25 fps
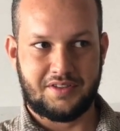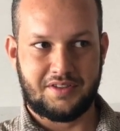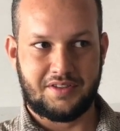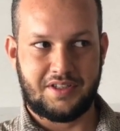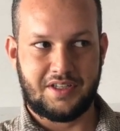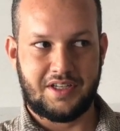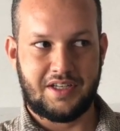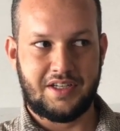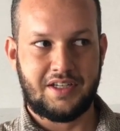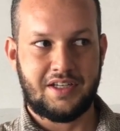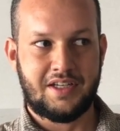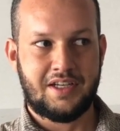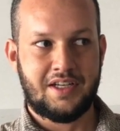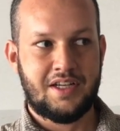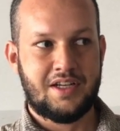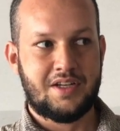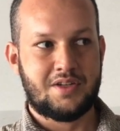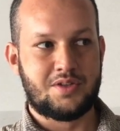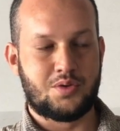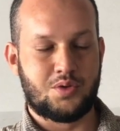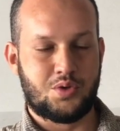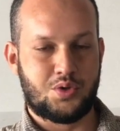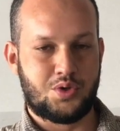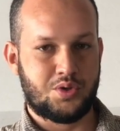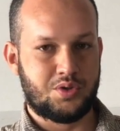Okay,
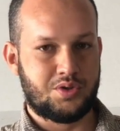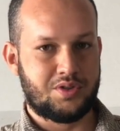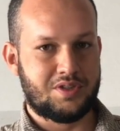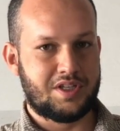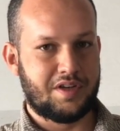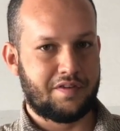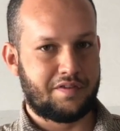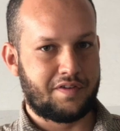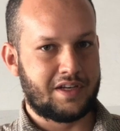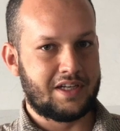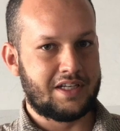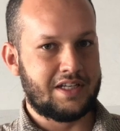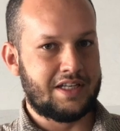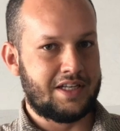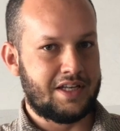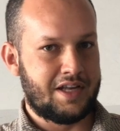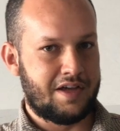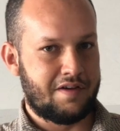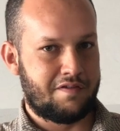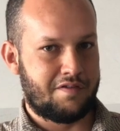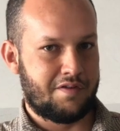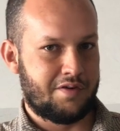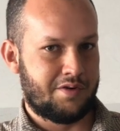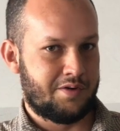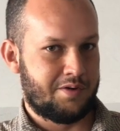so you should definitely
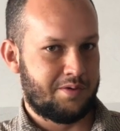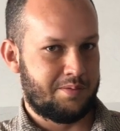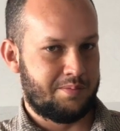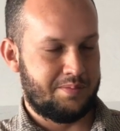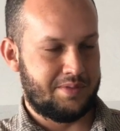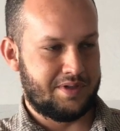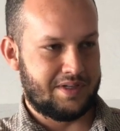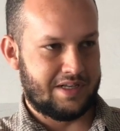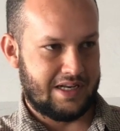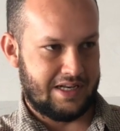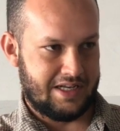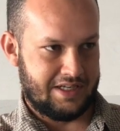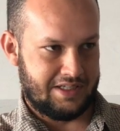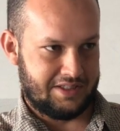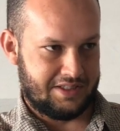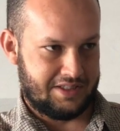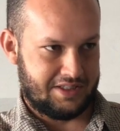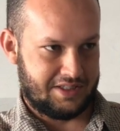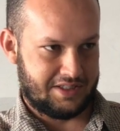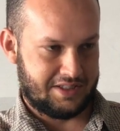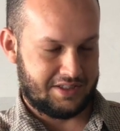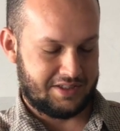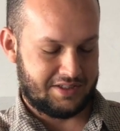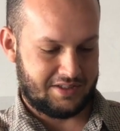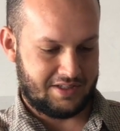never be
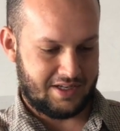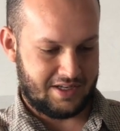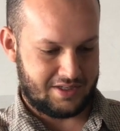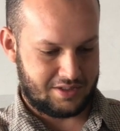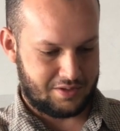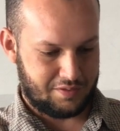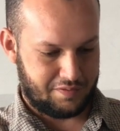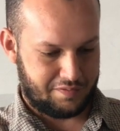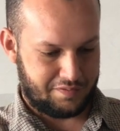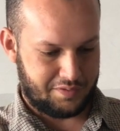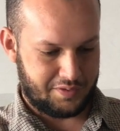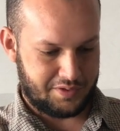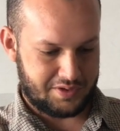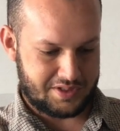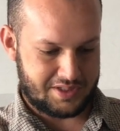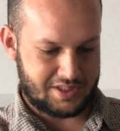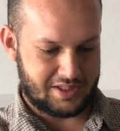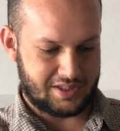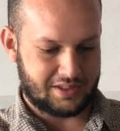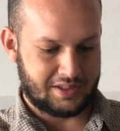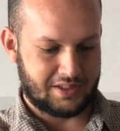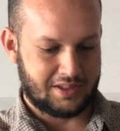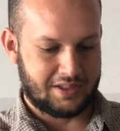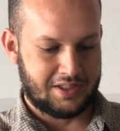late. That's the first thing.